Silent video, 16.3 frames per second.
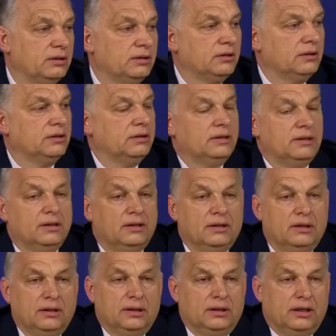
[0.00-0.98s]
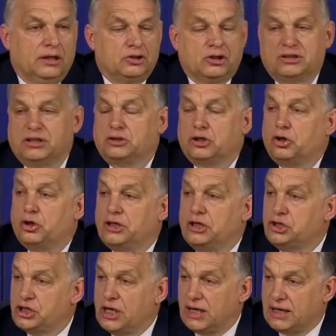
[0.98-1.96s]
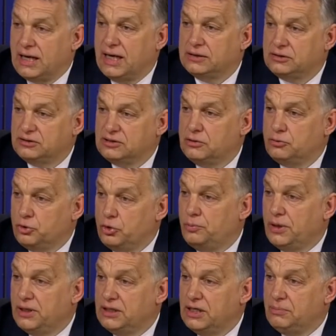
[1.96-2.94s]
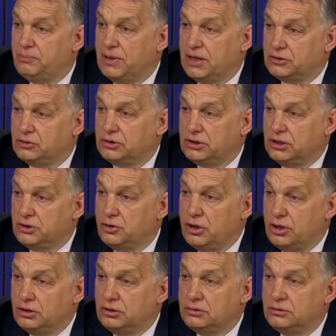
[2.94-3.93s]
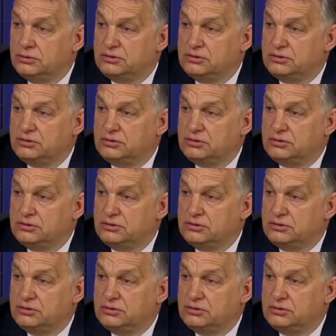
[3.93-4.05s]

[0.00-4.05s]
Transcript: that Fidesz, our party, be excluded.